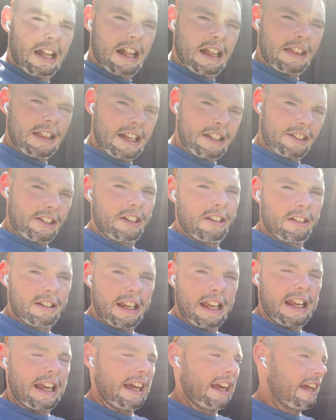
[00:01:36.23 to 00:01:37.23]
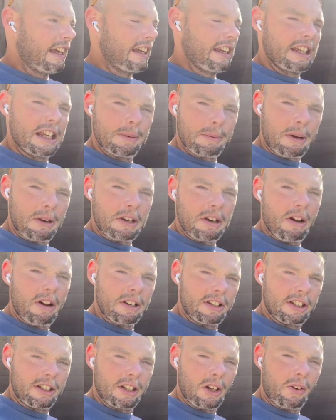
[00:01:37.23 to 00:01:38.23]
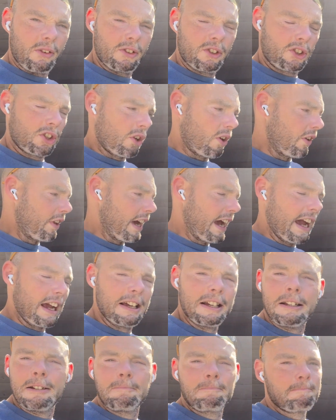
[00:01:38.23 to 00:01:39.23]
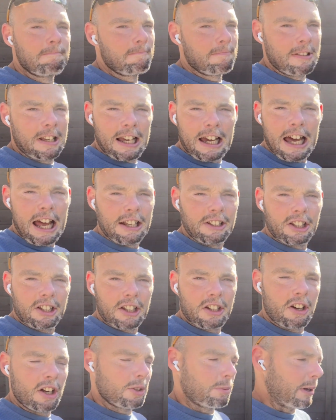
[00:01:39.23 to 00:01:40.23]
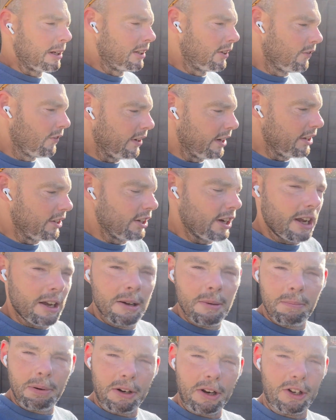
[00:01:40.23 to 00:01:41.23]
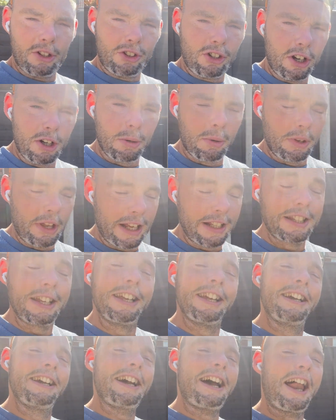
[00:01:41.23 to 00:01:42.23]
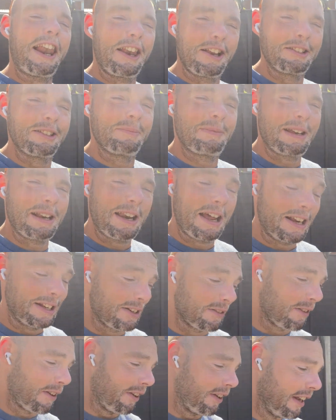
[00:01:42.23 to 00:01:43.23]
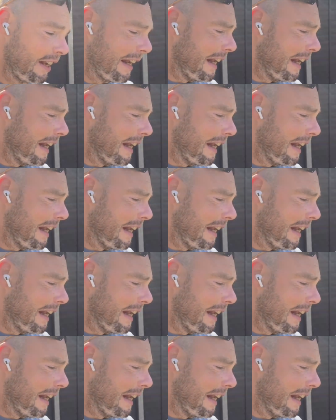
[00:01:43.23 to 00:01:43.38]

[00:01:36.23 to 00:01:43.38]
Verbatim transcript: That's gonna look neater. You won't notice the off shot of that. That's just a nice way to finish it. But I'll show you all that a little bit later on.